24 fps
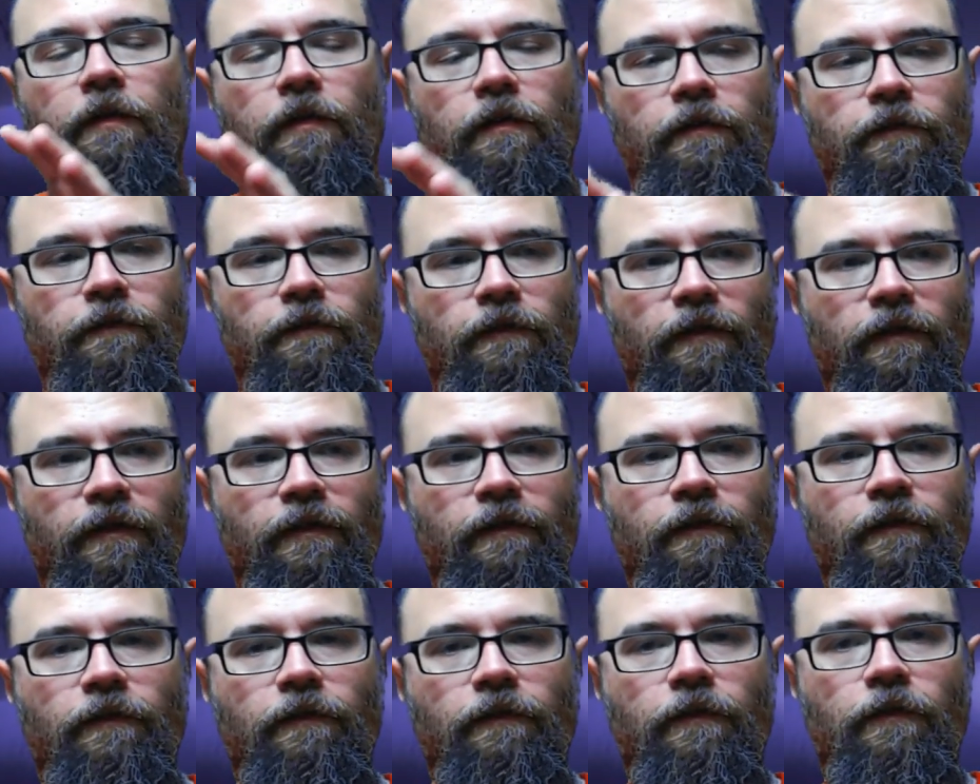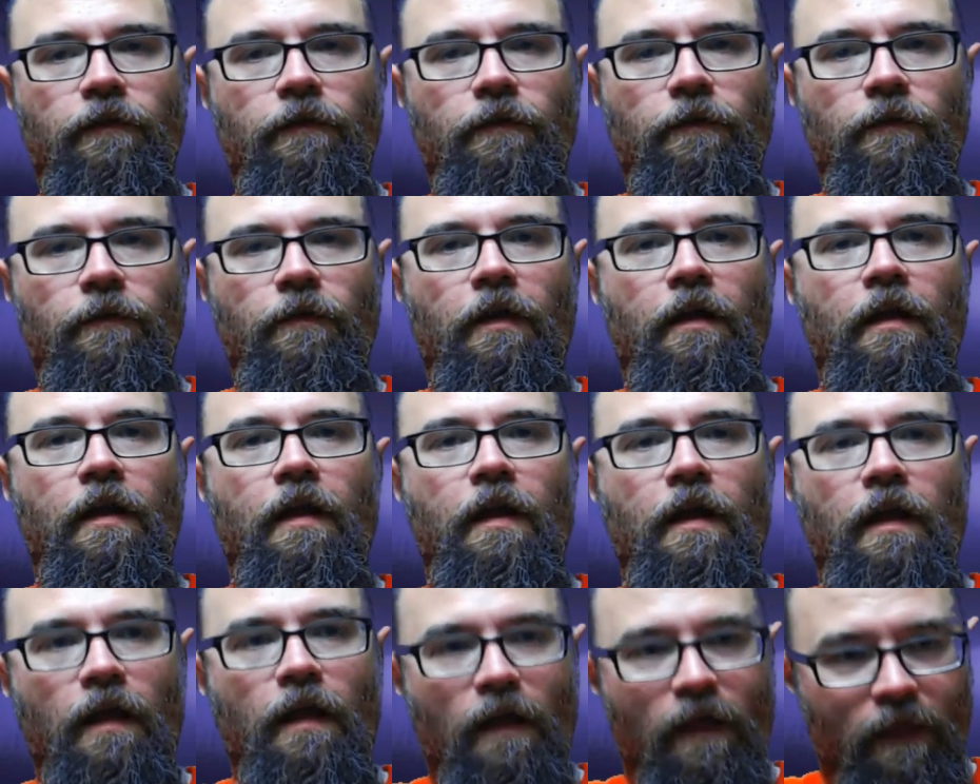over into
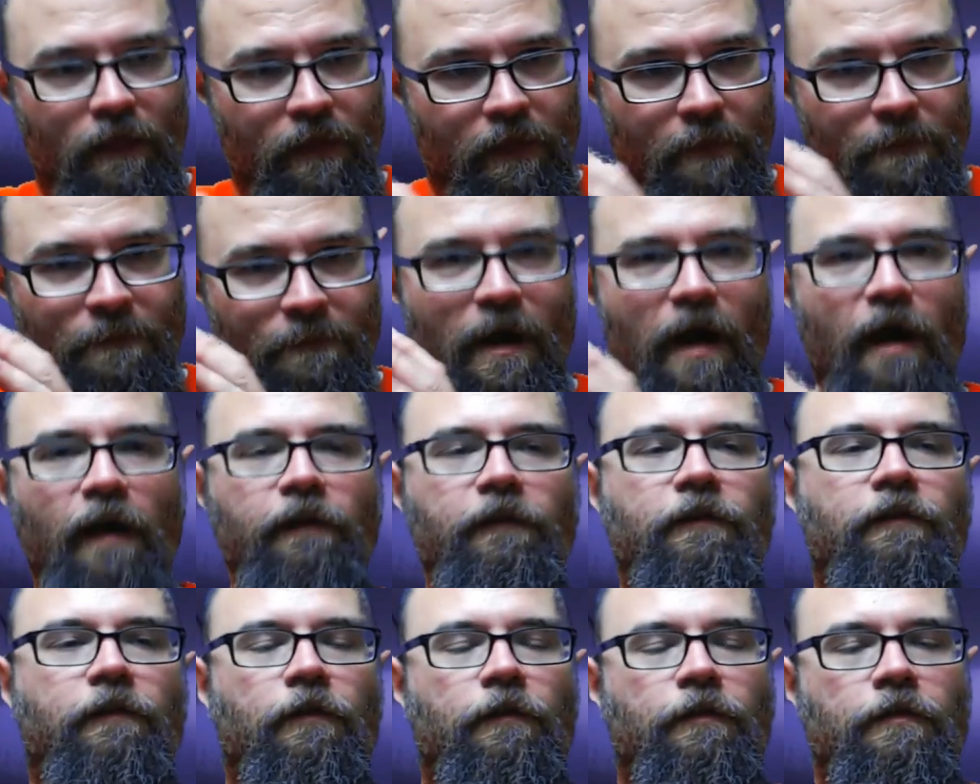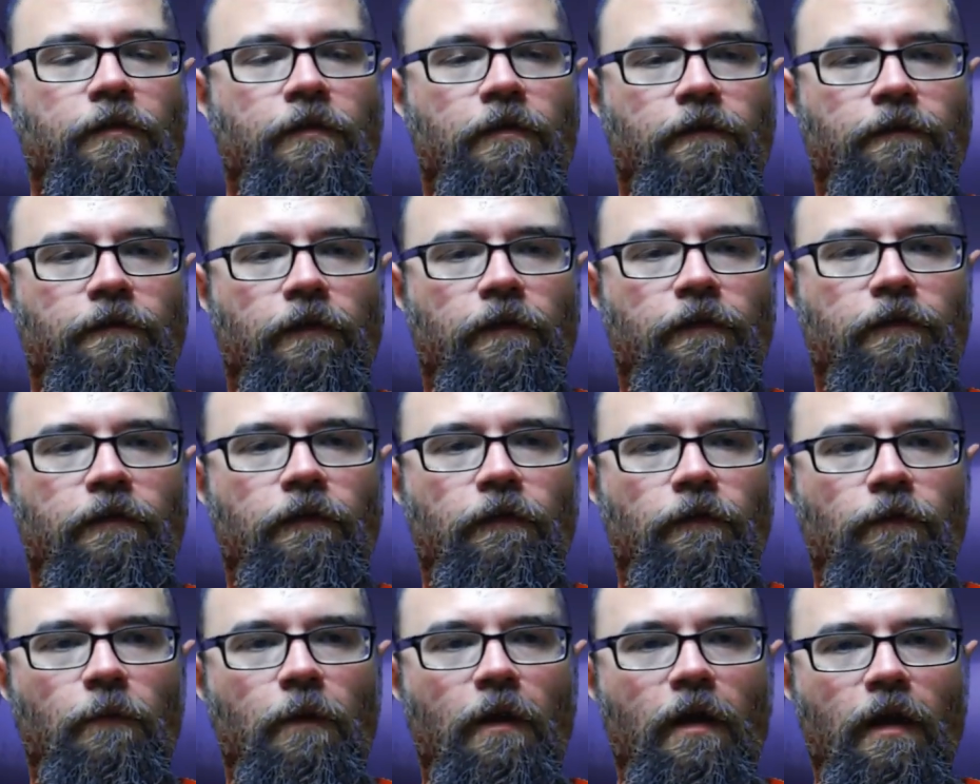the monster universe
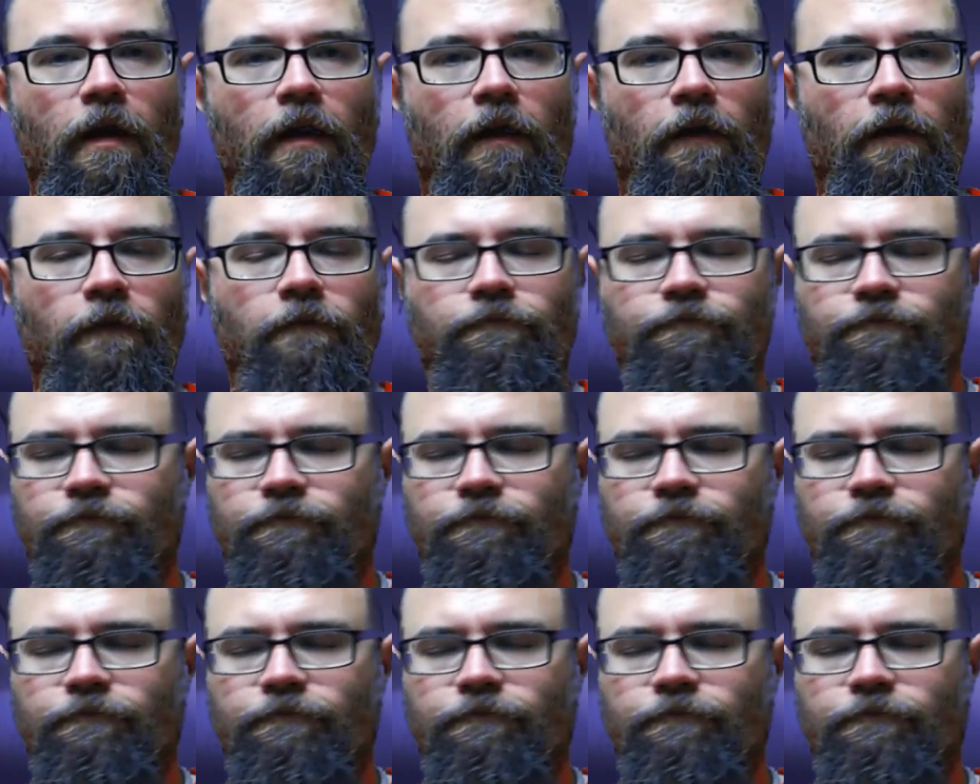as well.